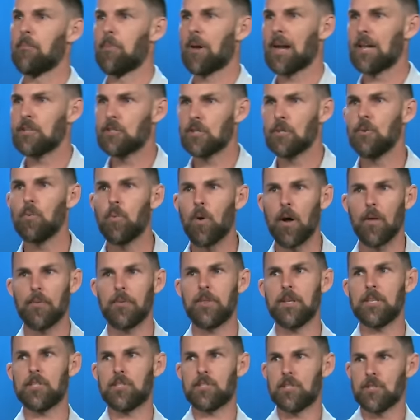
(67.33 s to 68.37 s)
But I do
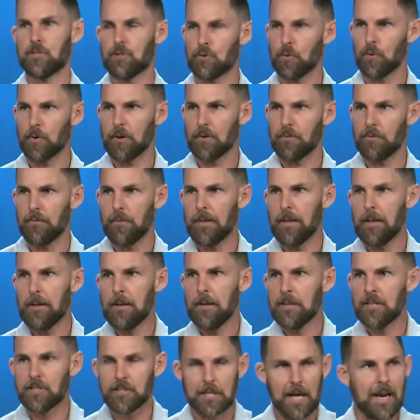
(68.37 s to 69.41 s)
want this to sort of
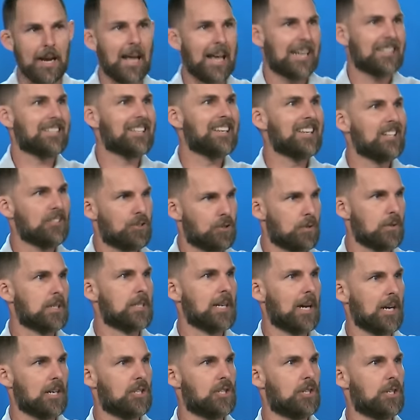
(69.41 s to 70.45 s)
set as an
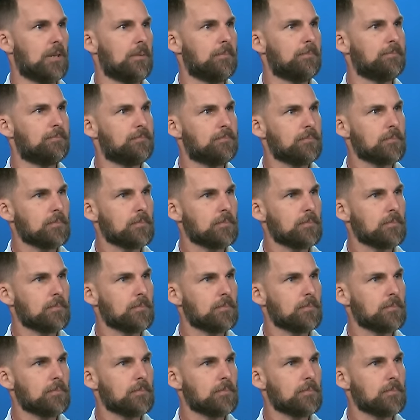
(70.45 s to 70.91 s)
introduction